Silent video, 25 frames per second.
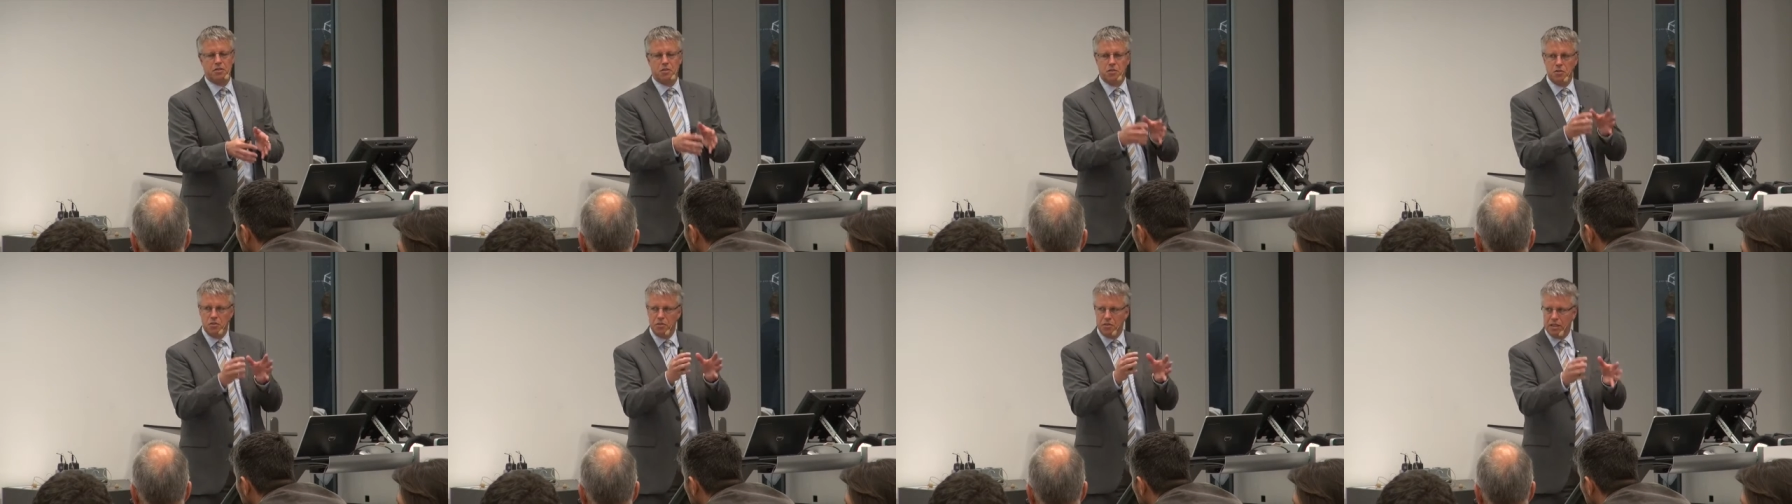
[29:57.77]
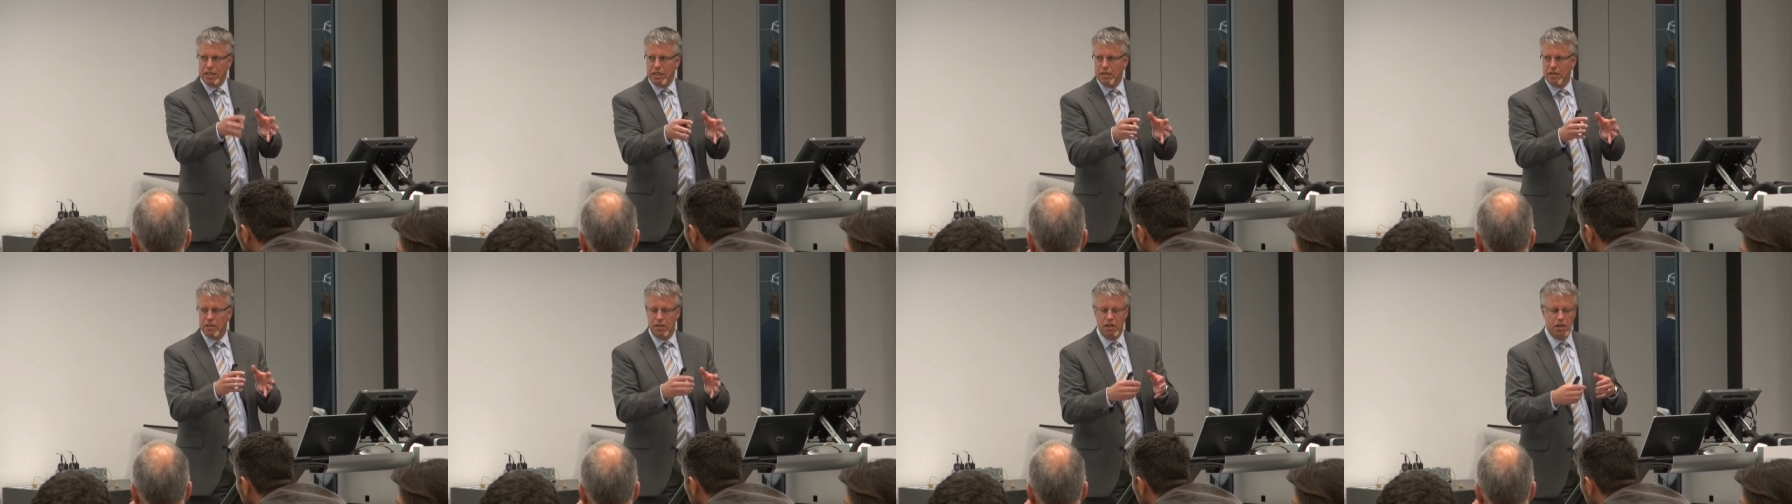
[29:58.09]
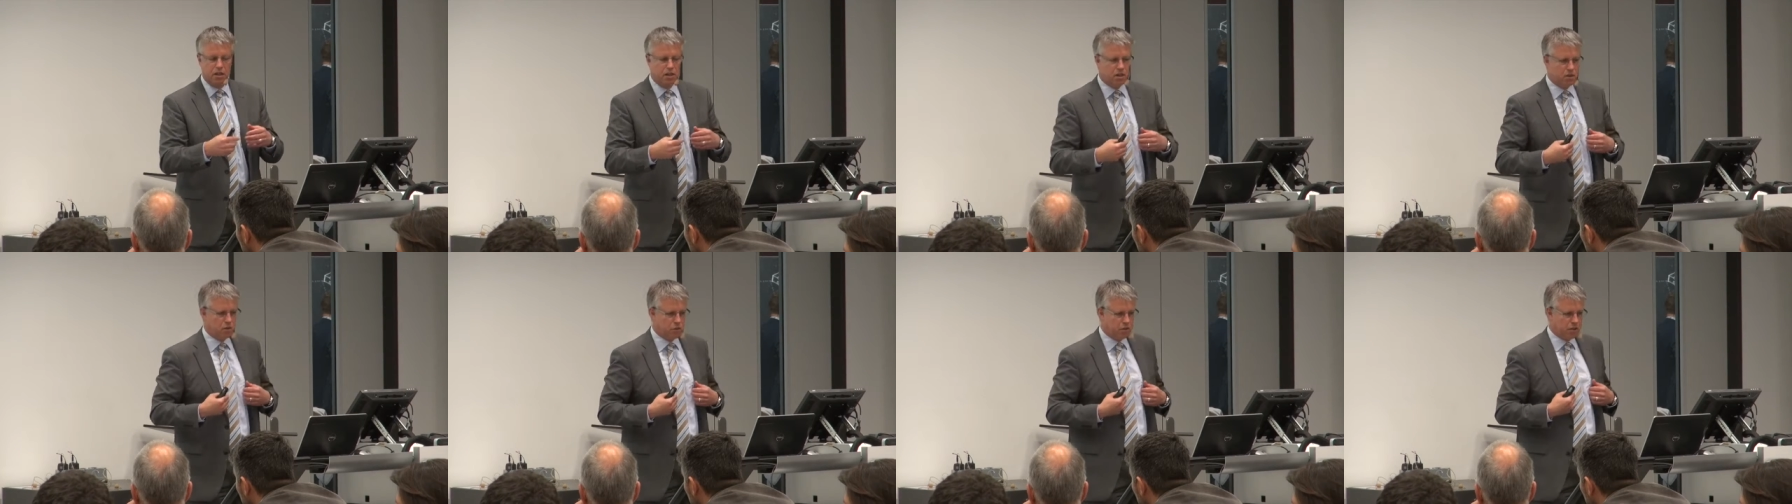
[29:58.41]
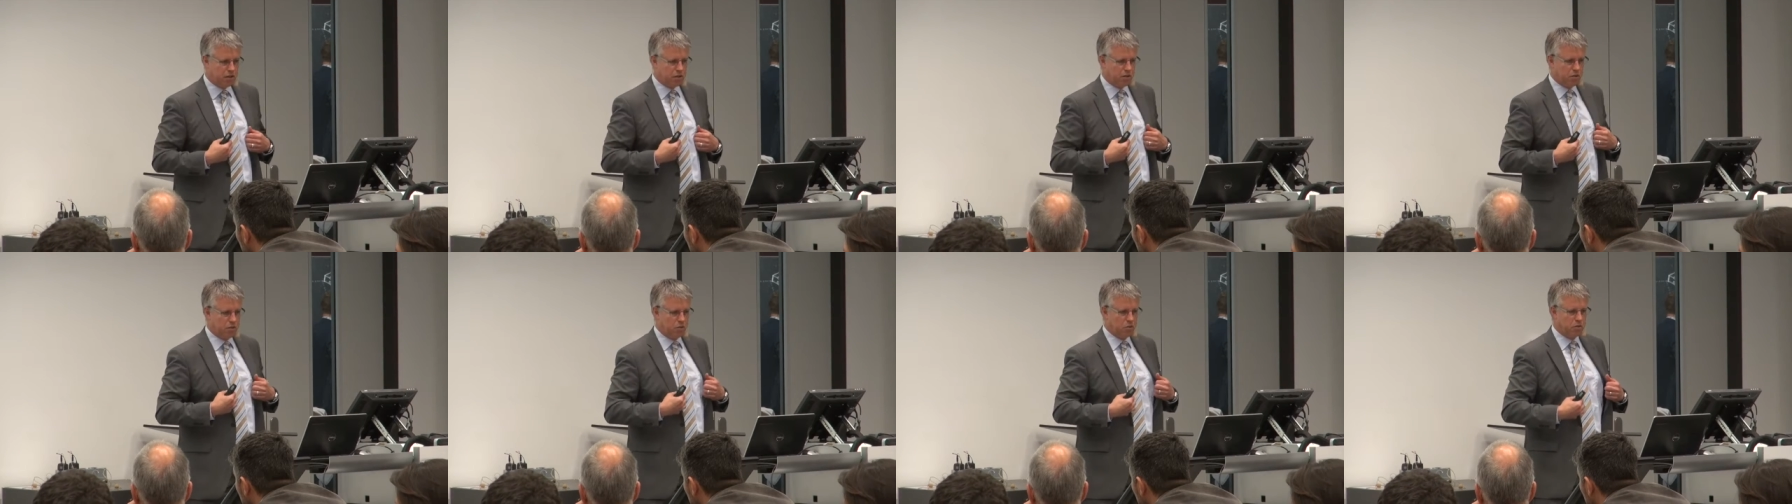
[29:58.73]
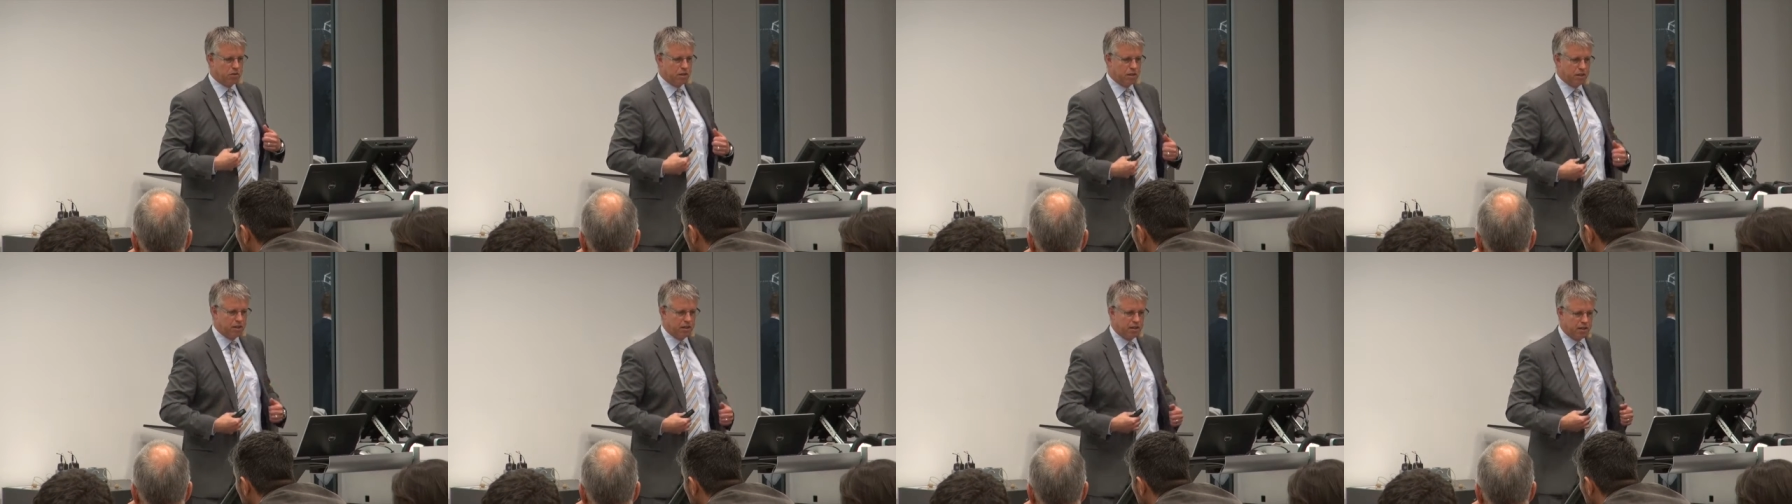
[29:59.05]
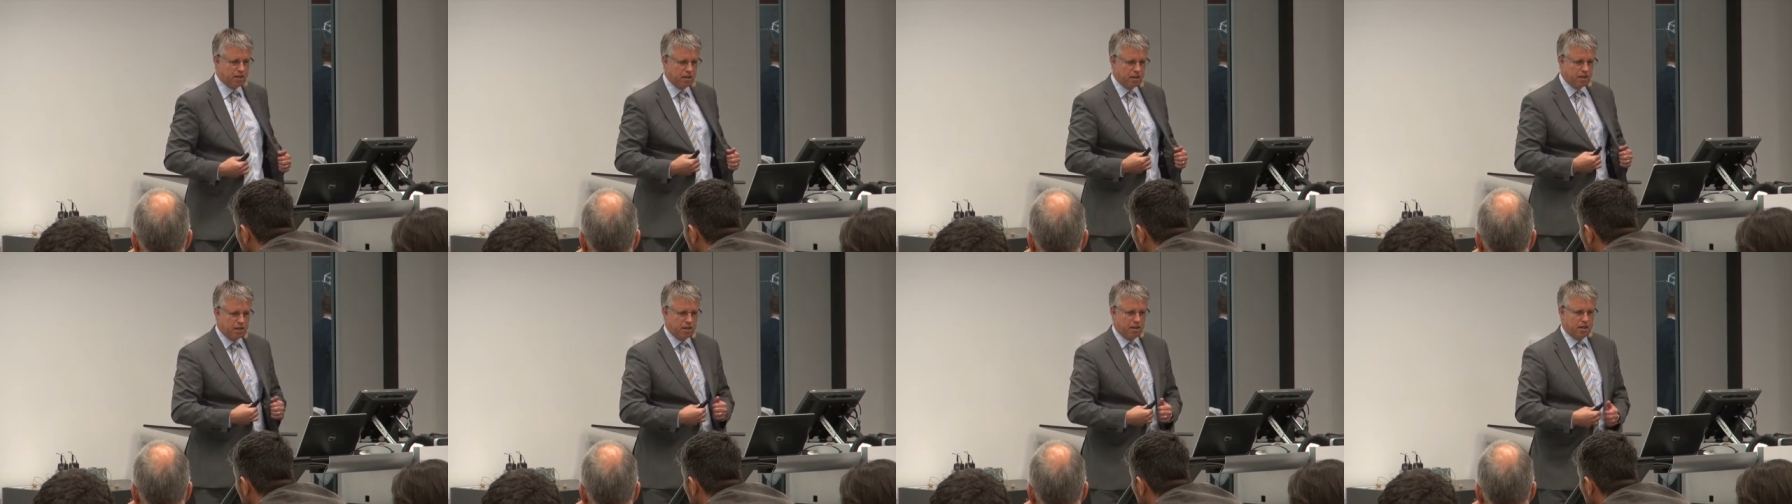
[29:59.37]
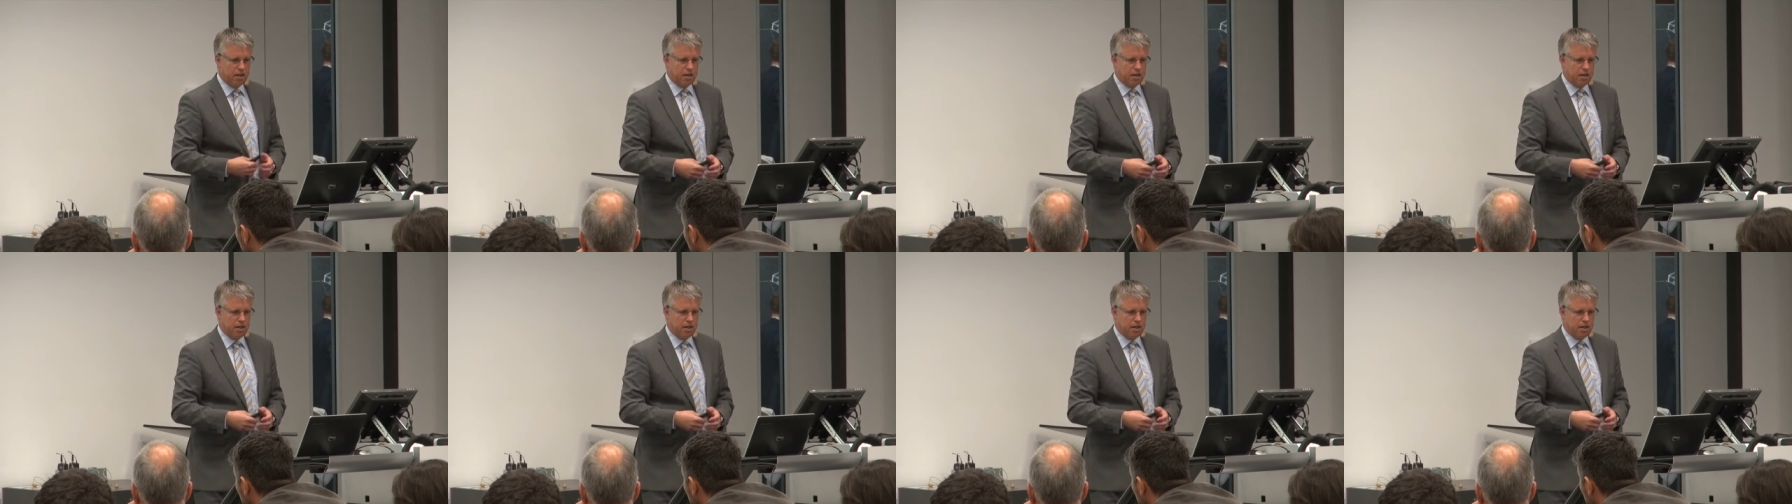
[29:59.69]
So we're really looking only